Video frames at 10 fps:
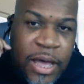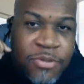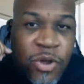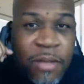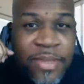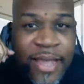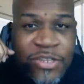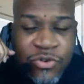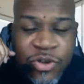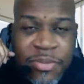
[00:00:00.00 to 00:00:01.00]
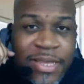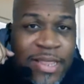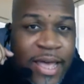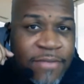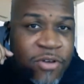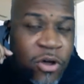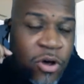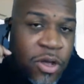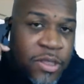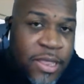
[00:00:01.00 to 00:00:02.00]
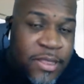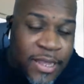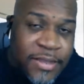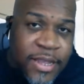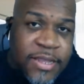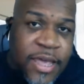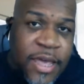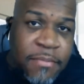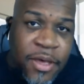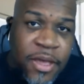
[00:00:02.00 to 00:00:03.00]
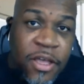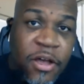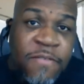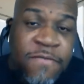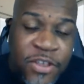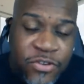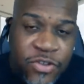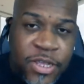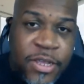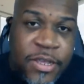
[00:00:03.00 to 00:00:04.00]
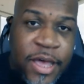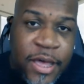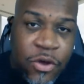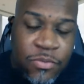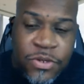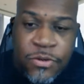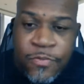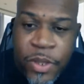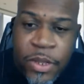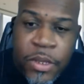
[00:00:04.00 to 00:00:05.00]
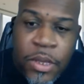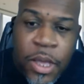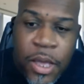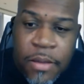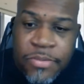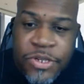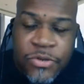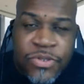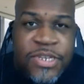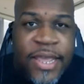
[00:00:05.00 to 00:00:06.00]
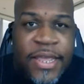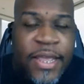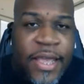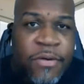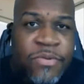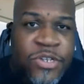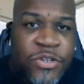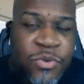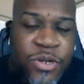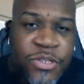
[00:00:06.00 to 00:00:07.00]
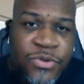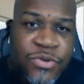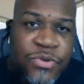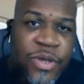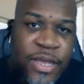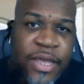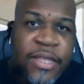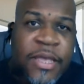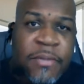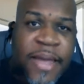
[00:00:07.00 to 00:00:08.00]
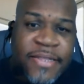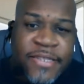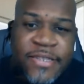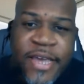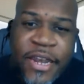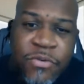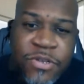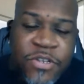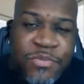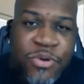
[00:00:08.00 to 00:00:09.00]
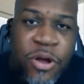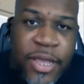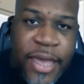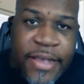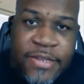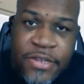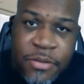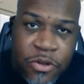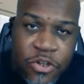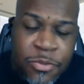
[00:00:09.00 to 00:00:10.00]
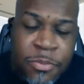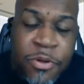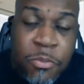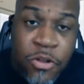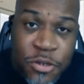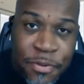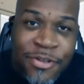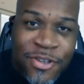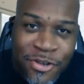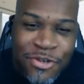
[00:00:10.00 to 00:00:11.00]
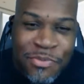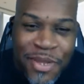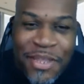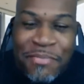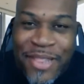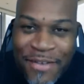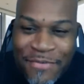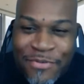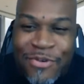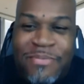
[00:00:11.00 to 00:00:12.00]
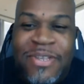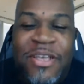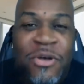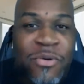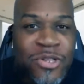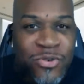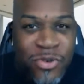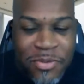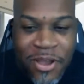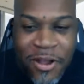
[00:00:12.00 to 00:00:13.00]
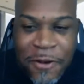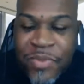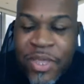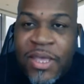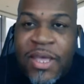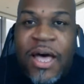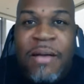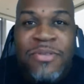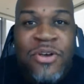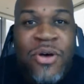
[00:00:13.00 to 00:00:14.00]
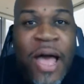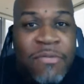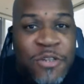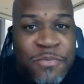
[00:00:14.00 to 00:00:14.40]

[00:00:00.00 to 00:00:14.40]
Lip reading: So I'm not streaming live on LinkedIn yet, but eventually I hope to. So today I just wanted to, again, get back to the title, which is broadcasting to multiple social media platforms with StreamYard. So I was